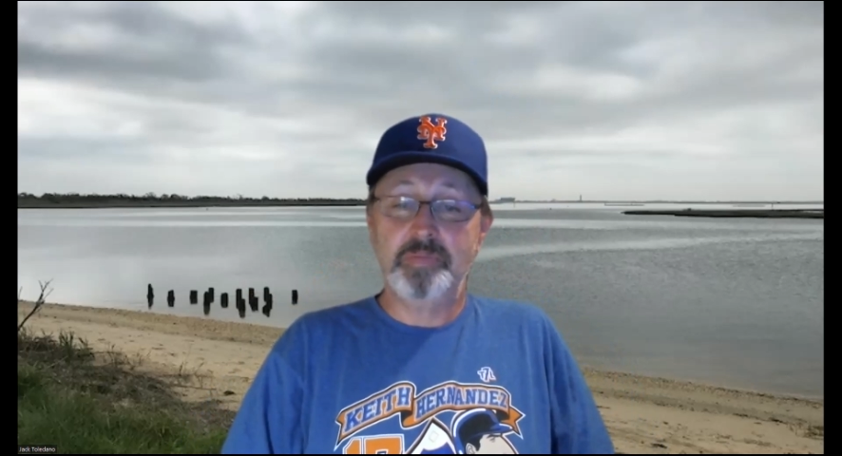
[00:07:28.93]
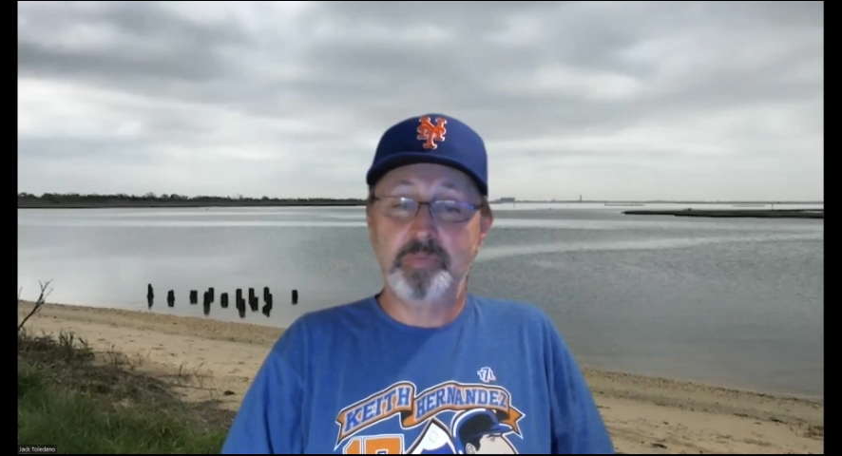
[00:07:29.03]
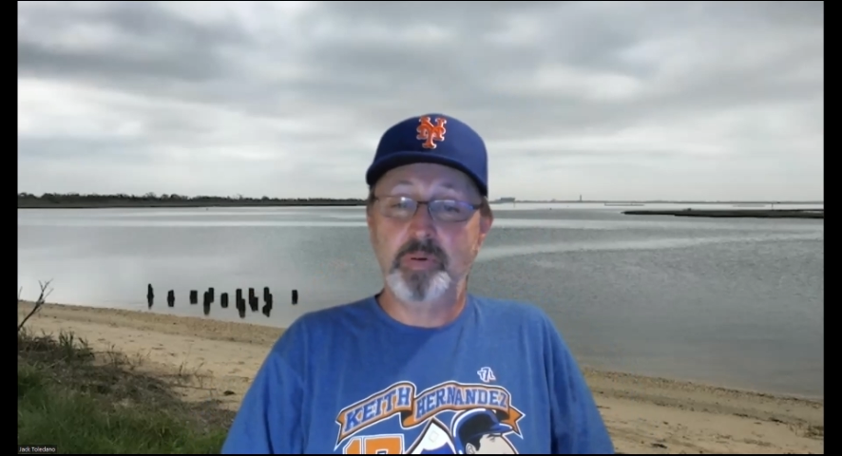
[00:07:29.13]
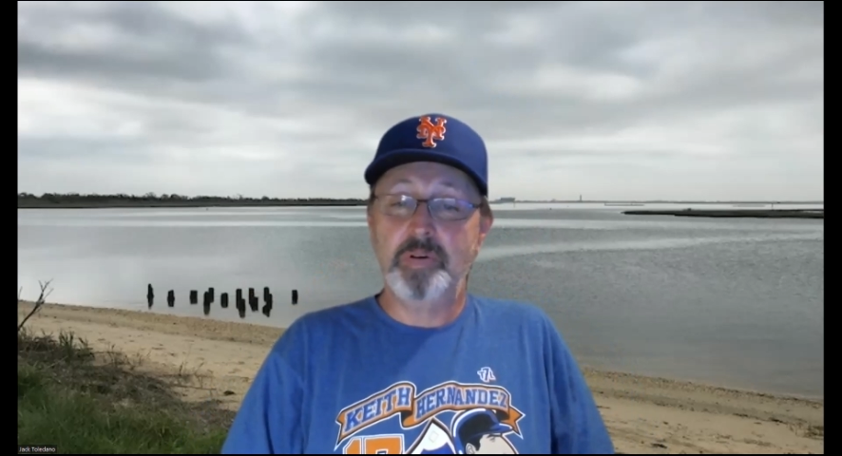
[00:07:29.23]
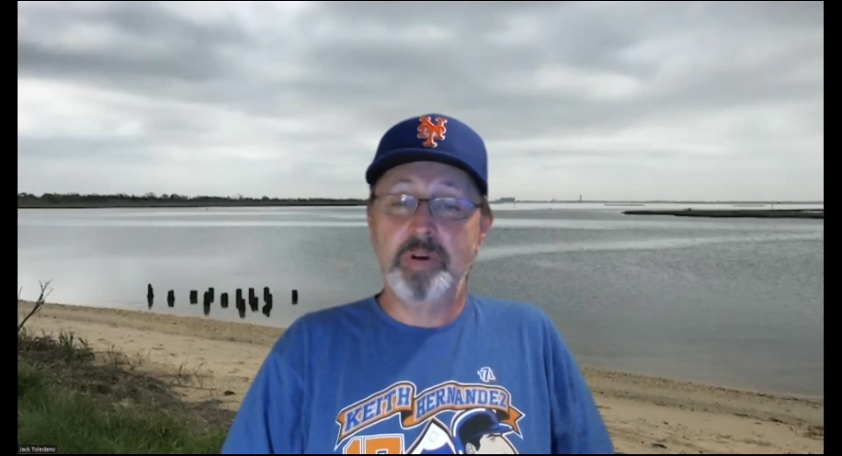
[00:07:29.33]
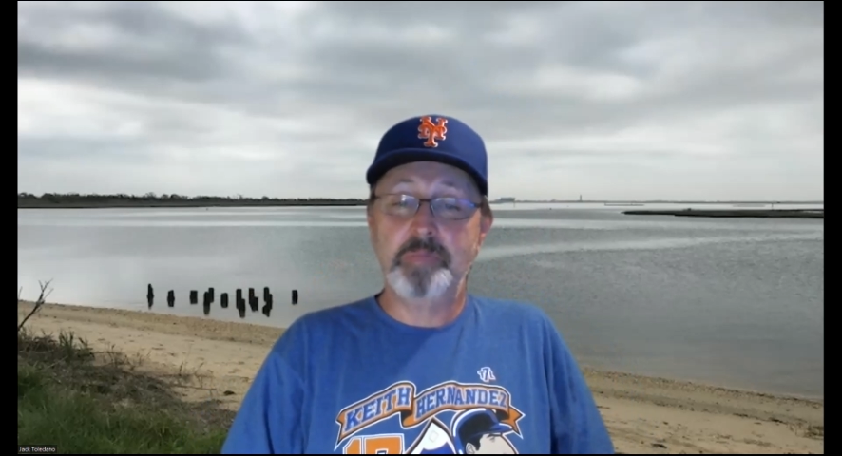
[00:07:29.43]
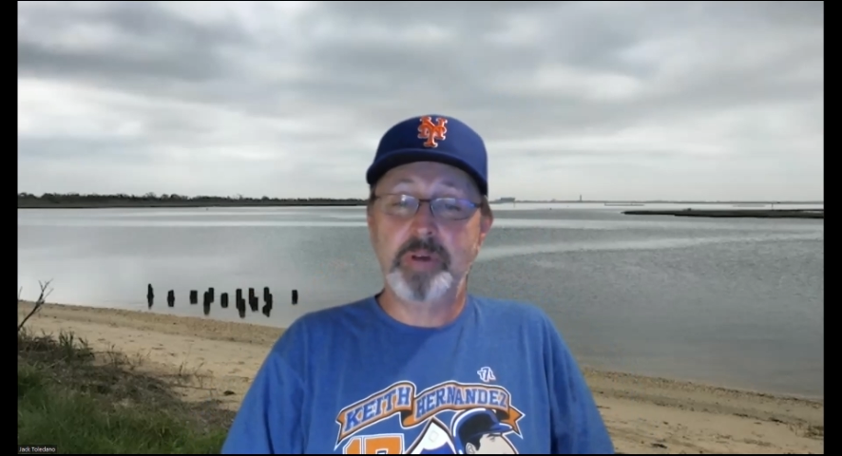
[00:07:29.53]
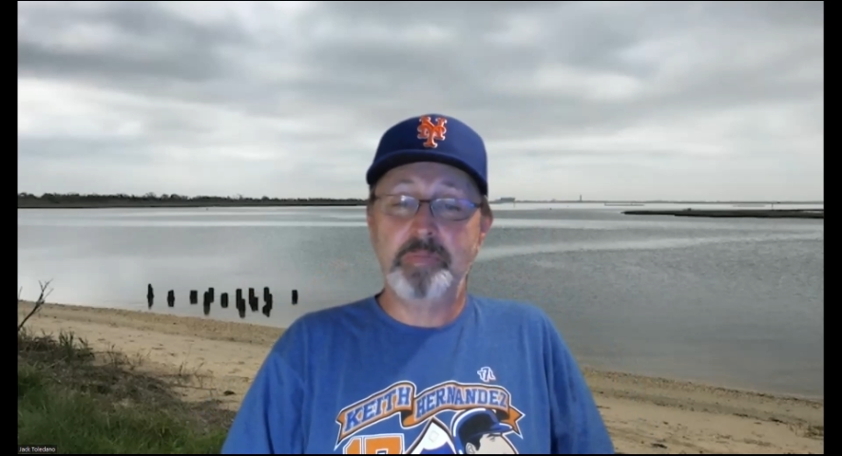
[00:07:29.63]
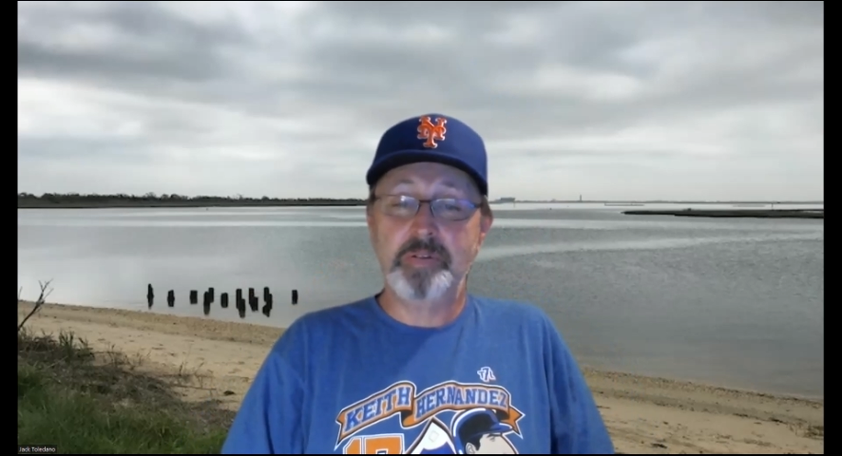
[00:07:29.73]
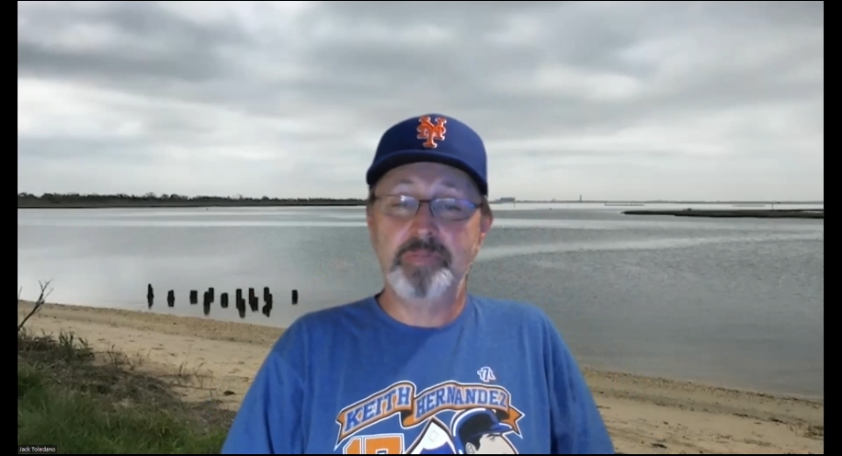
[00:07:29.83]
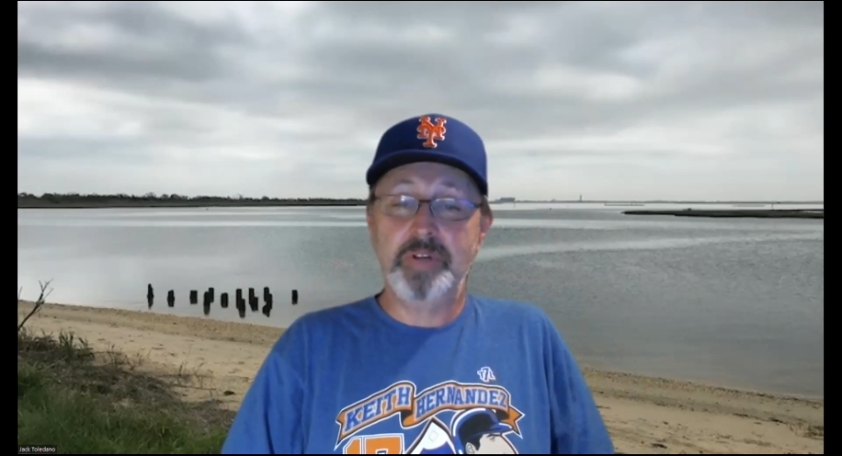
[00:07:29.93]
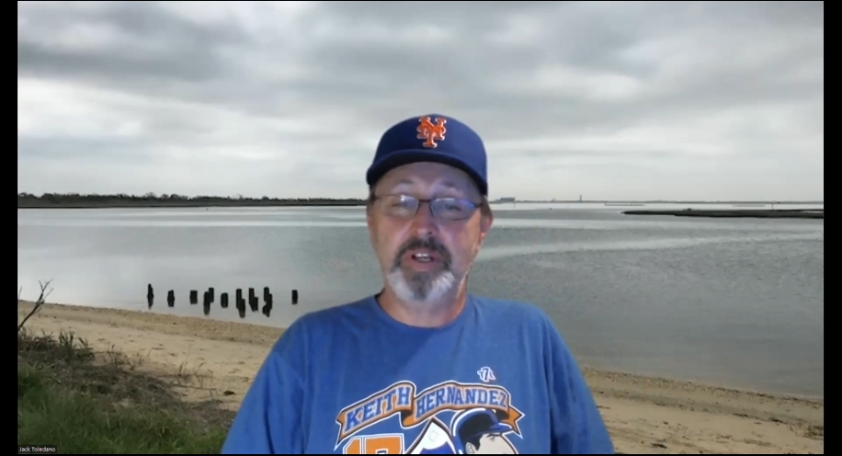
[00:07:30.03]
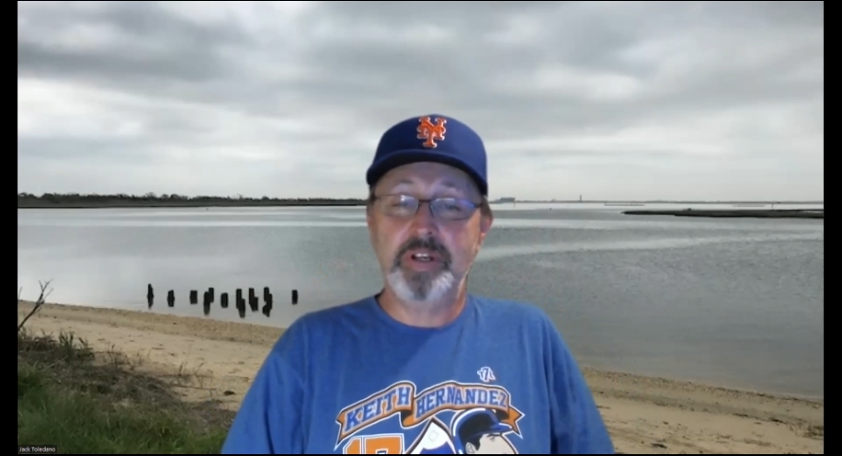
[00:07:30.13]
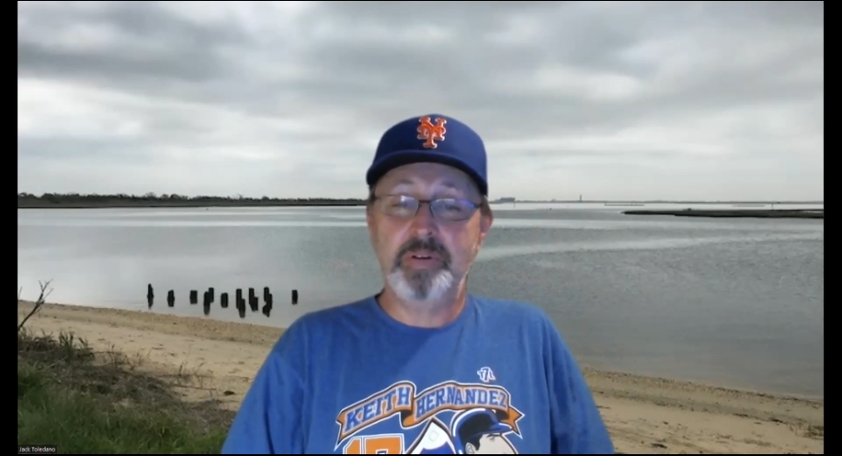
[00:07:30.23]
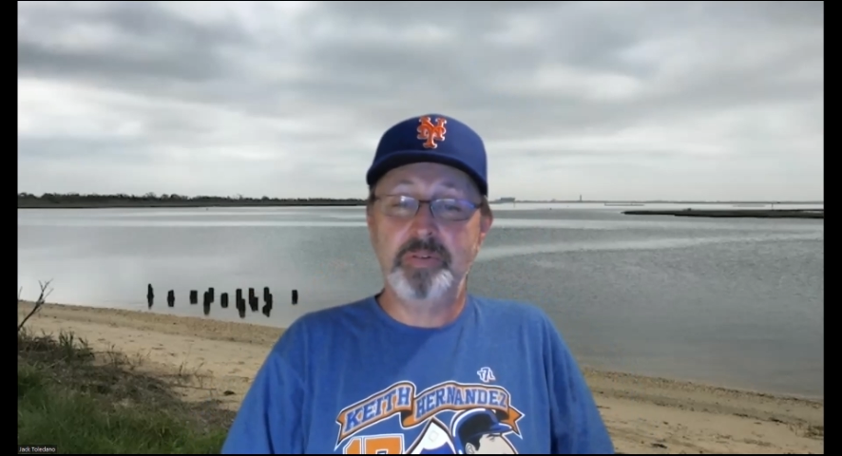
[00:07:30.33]
more upcoming
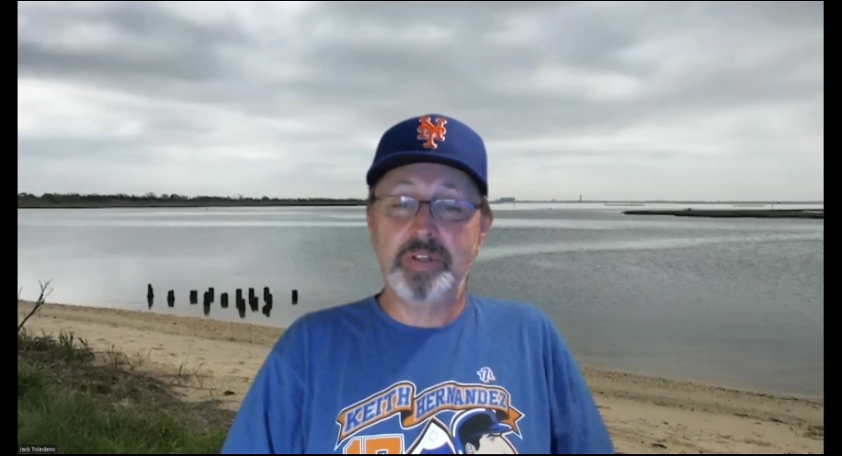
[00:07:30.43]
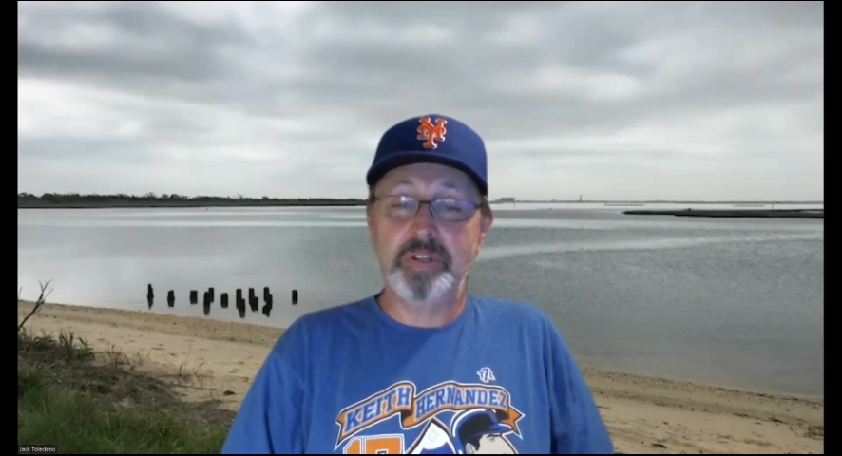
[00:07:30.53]
videos